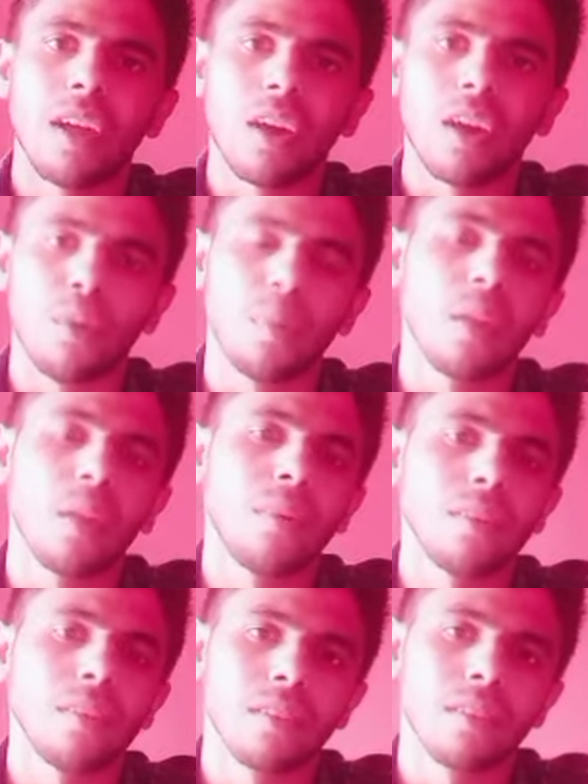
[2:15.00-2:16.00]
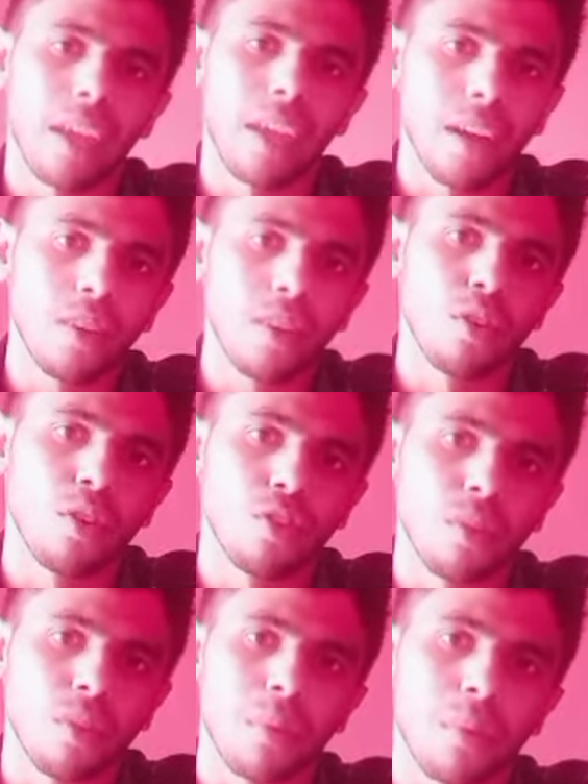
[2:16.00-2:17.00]
of previous year
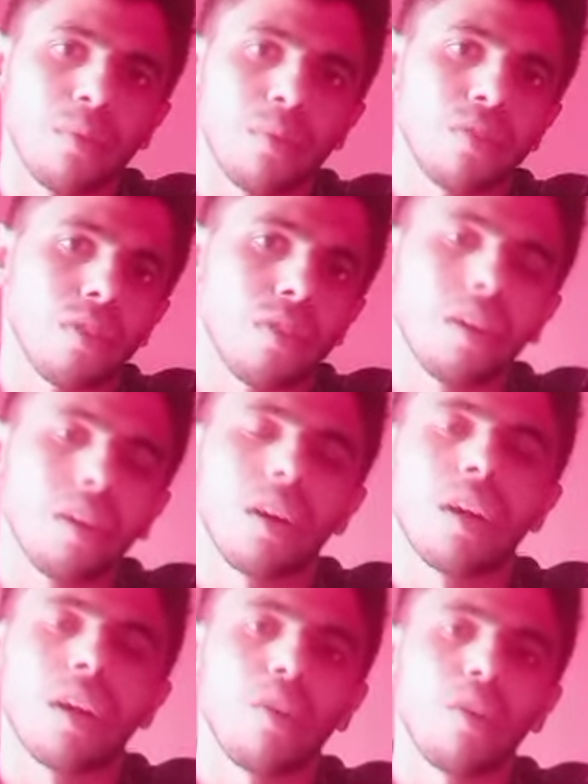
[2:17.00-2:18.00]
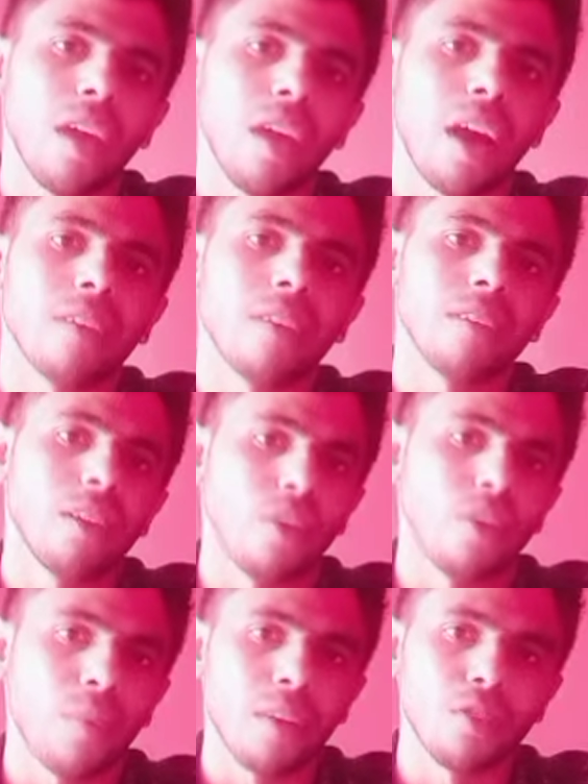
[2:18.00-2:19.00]
question papers, which are regularly asked in the
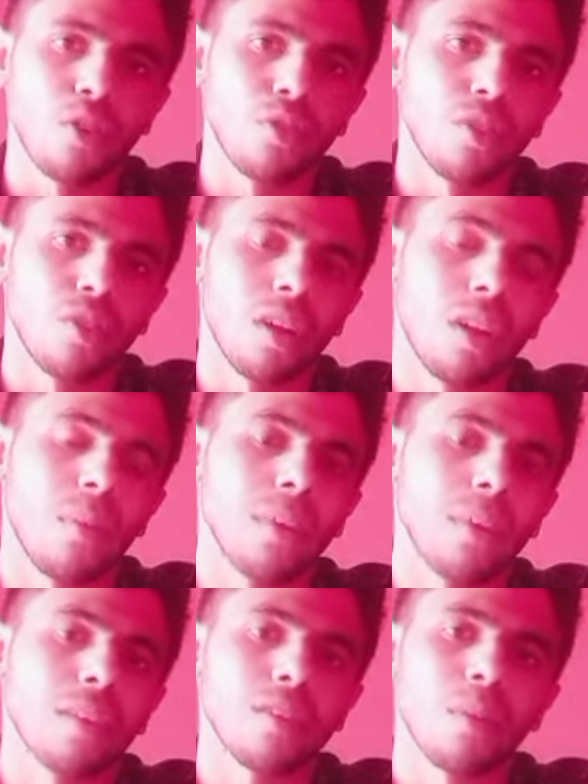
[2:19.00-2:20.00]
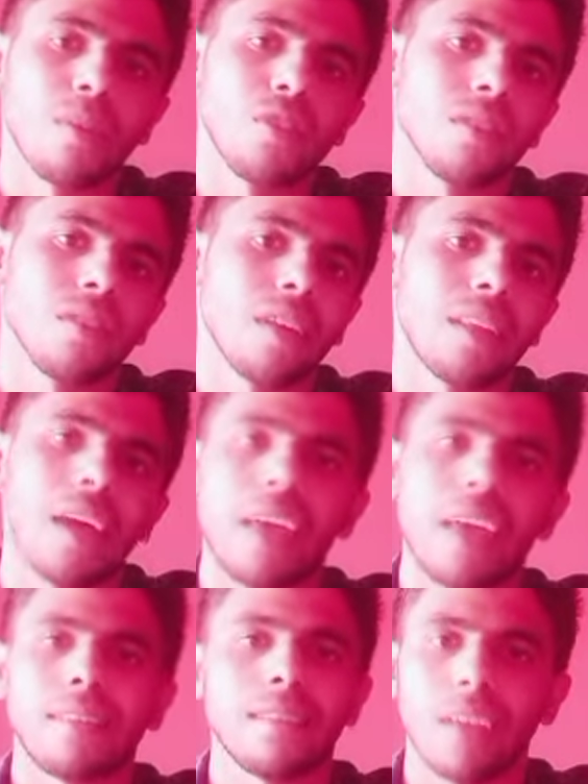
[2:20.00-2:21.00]
defense examinations and the
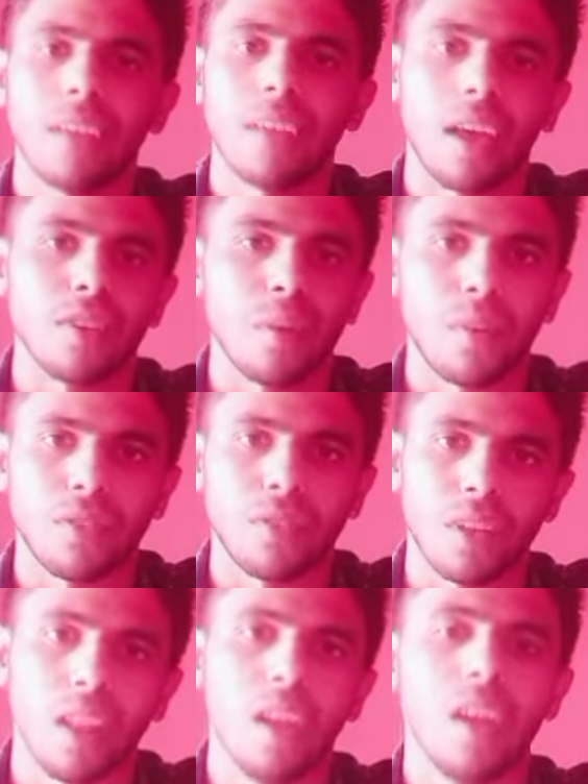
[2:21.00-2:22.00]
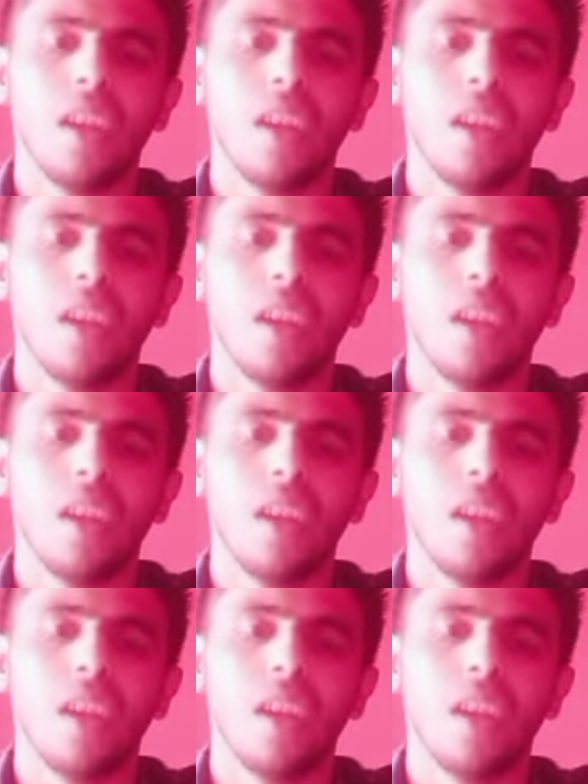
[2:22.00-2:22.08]
SSC examinations.